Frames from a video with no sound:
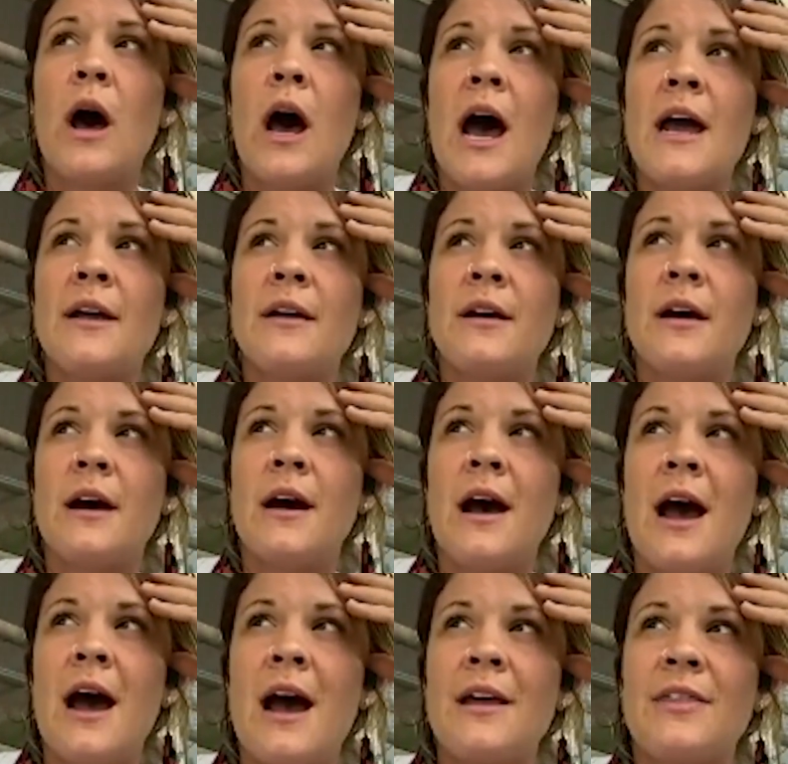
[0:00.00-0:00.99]

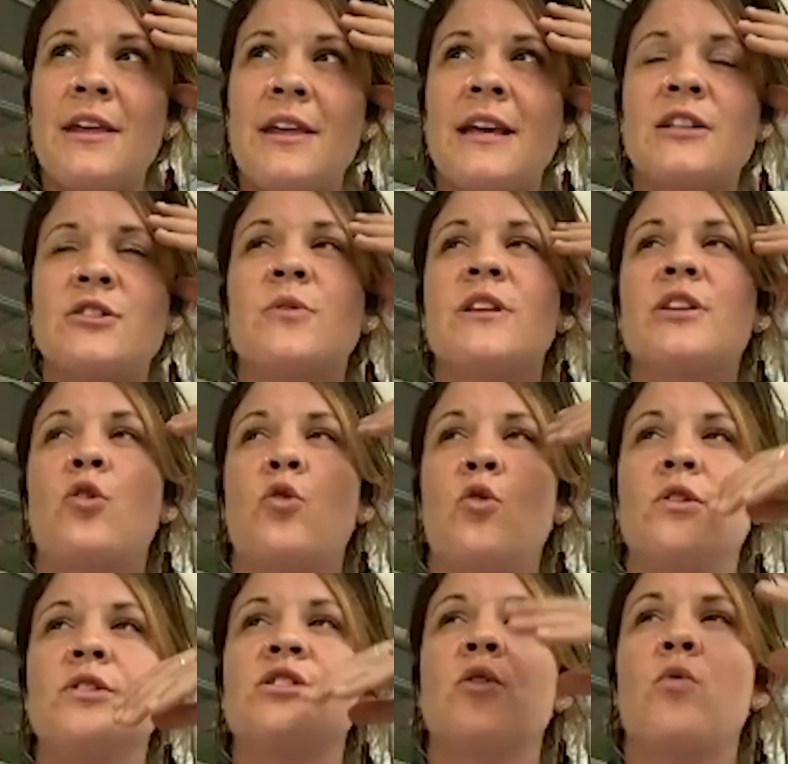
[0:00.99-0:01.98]
I think it's really
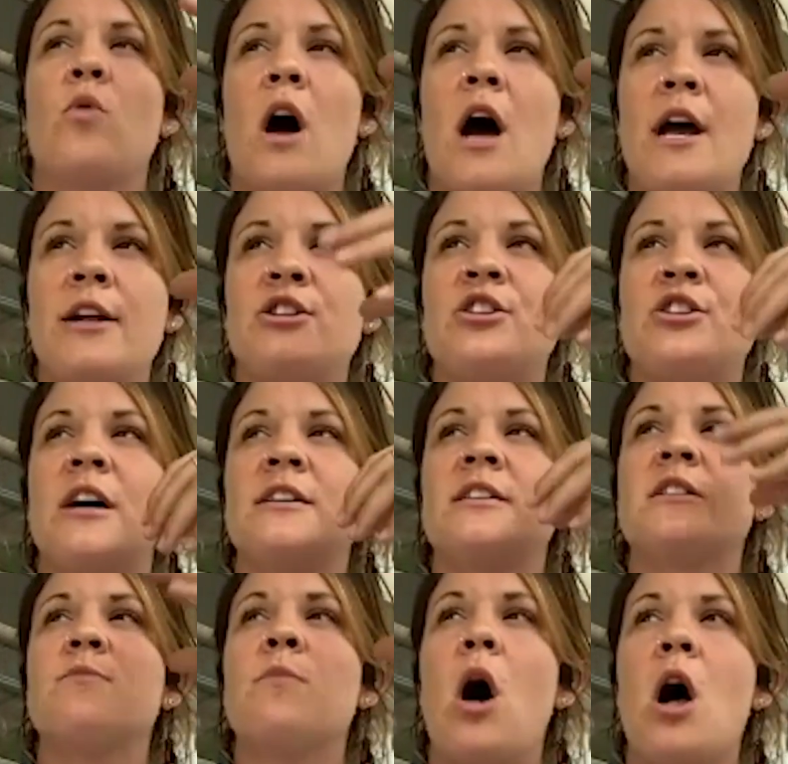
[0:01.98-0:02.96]
cool to watch a
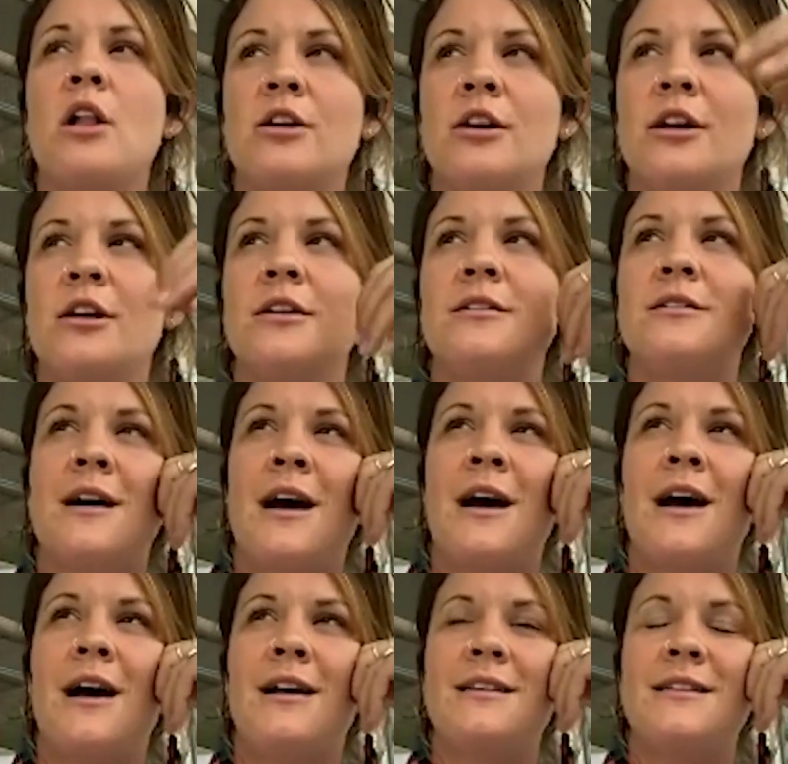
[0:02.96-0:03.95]
smaller
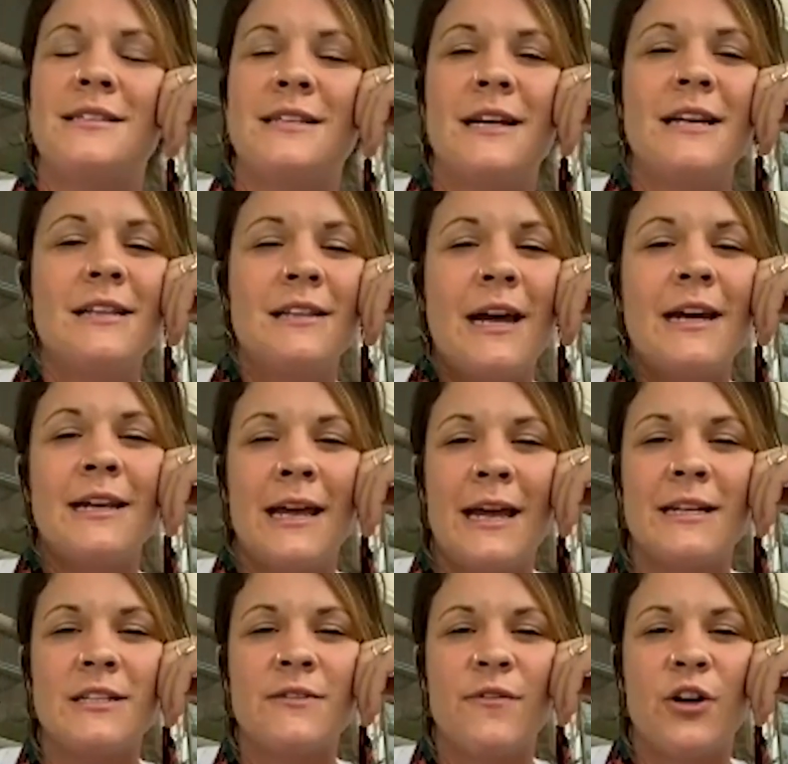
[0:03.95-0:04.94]
city like
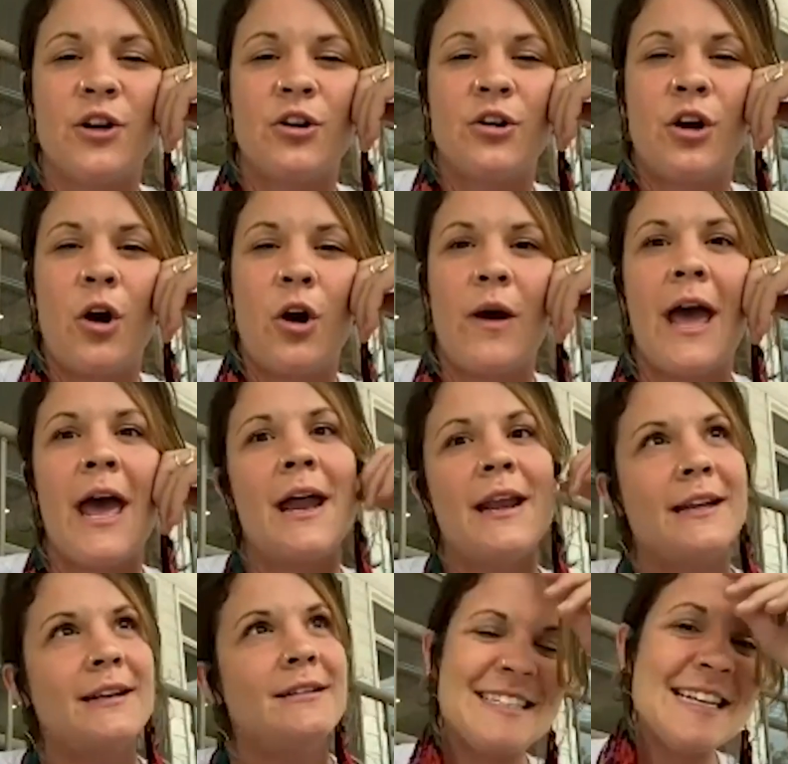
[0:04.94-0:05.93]
Gainesville go ahead
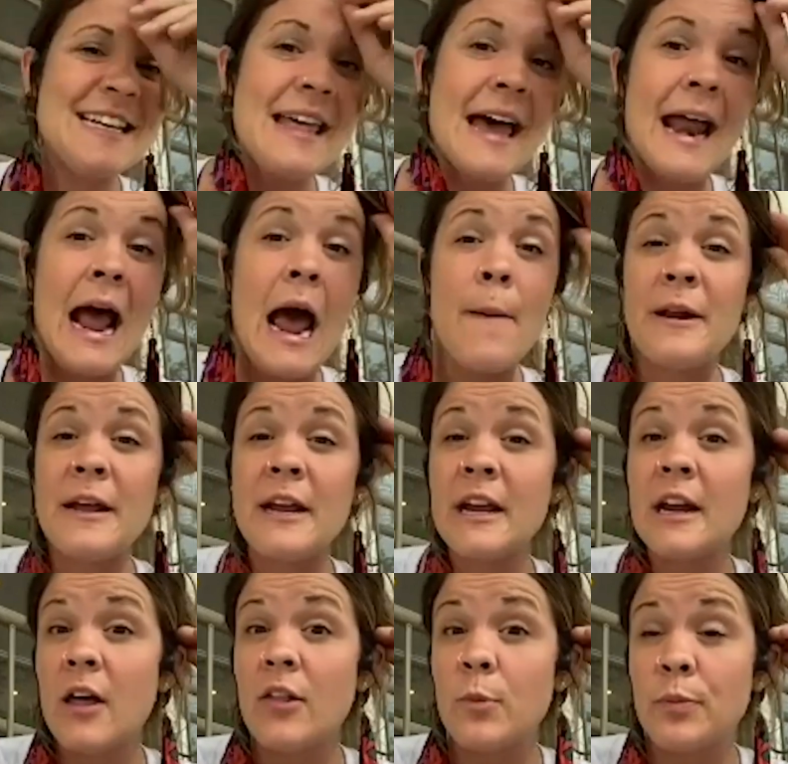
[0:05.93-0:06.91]
and see that happening
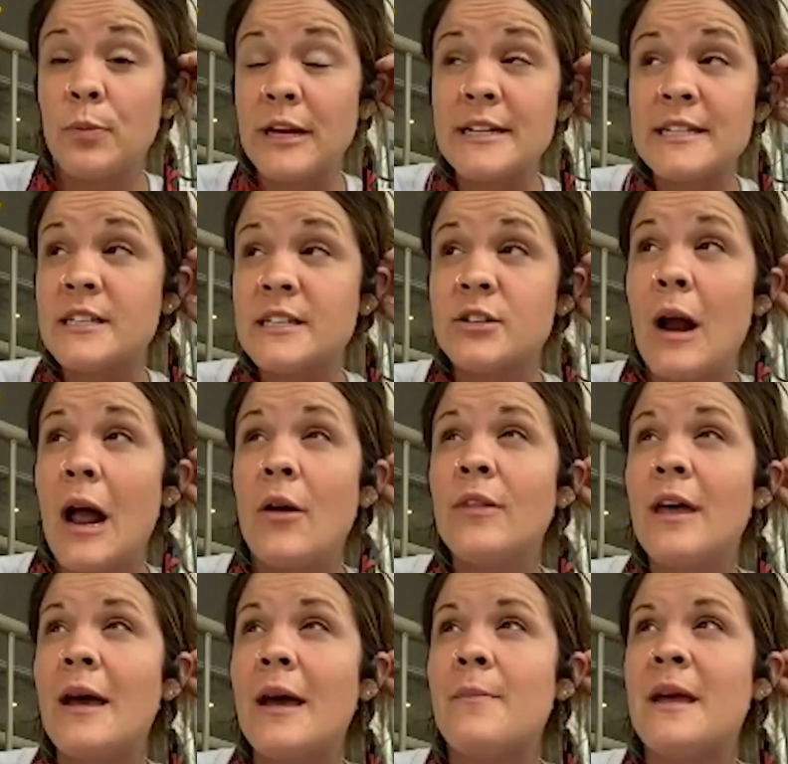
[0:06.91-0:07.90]
in other places
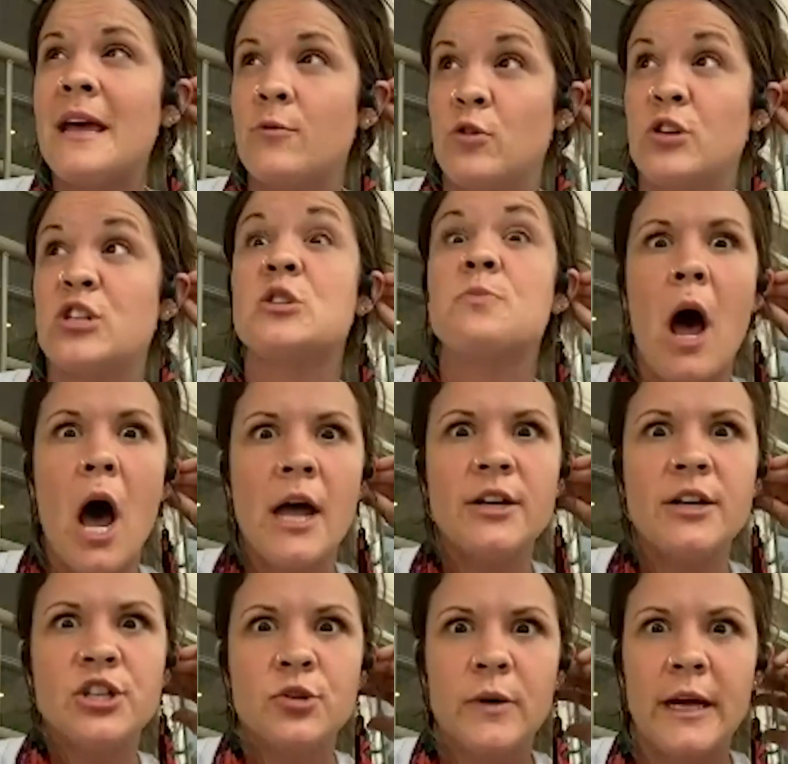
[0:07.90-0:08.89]
around them and
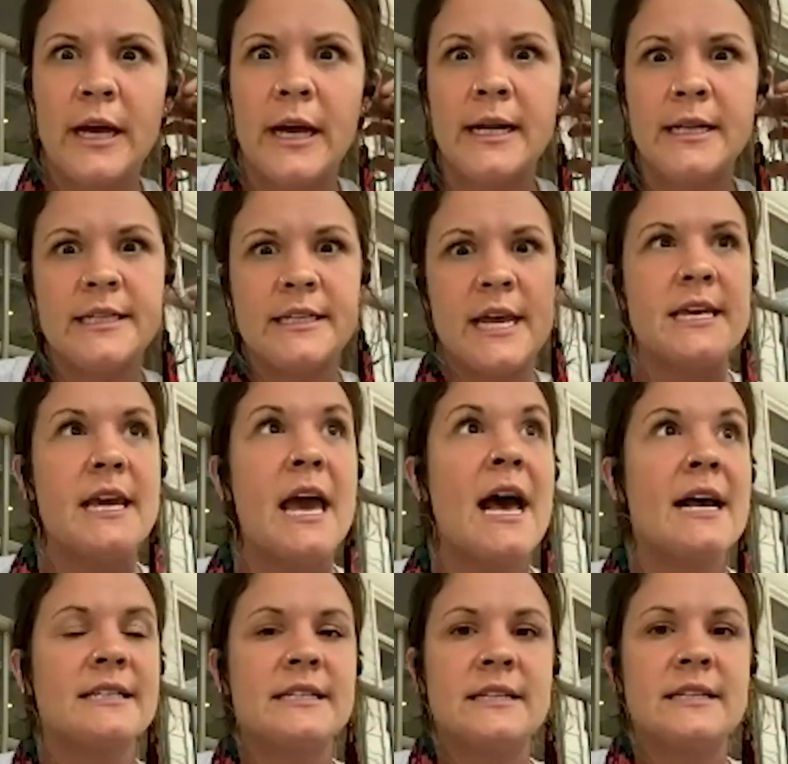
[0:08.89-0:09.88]
respond to it and say,
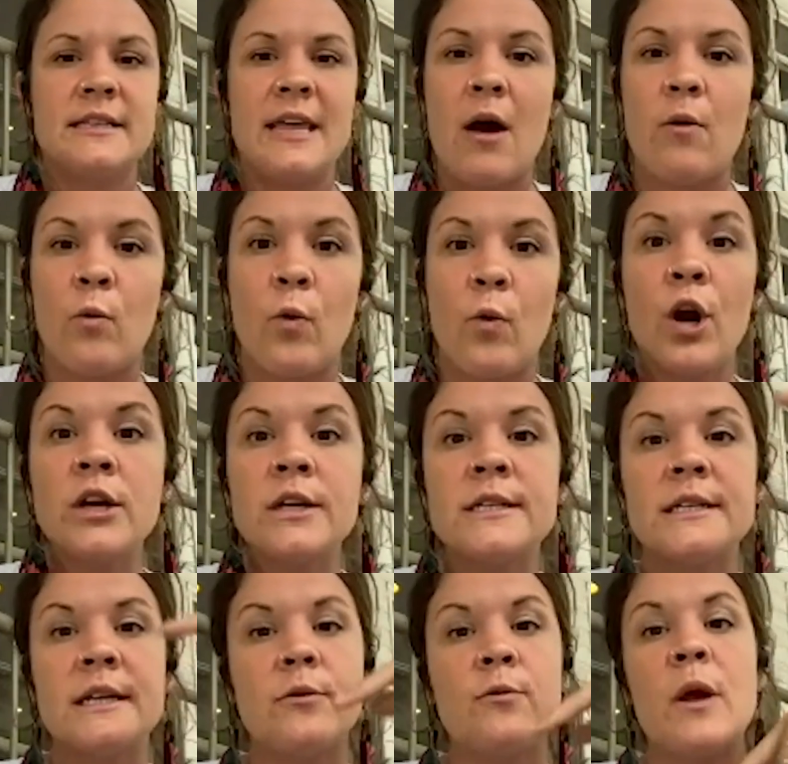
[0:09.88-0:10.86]
yes, that
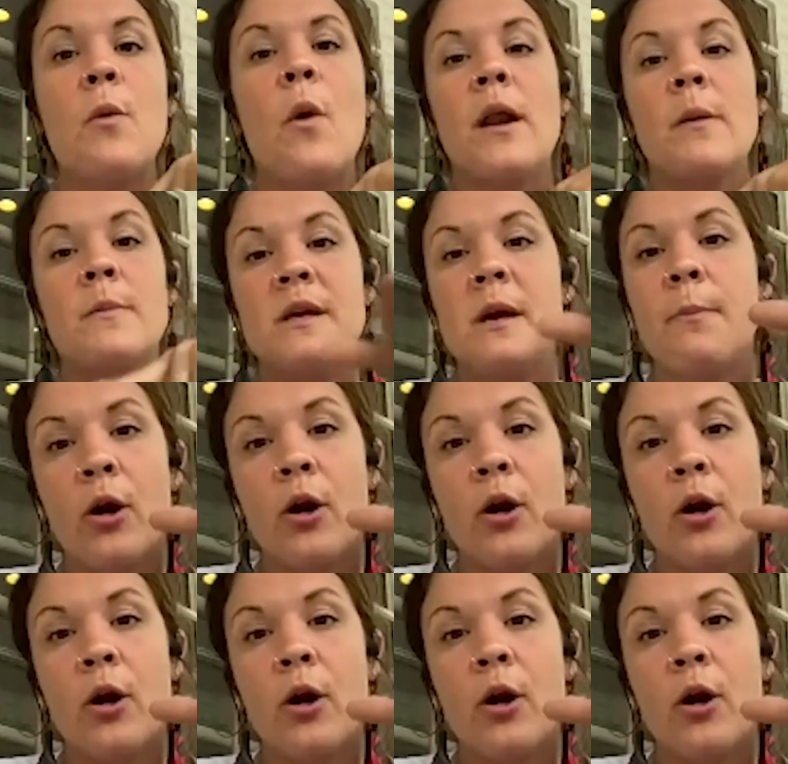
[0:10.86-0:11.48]
works, and we want to be a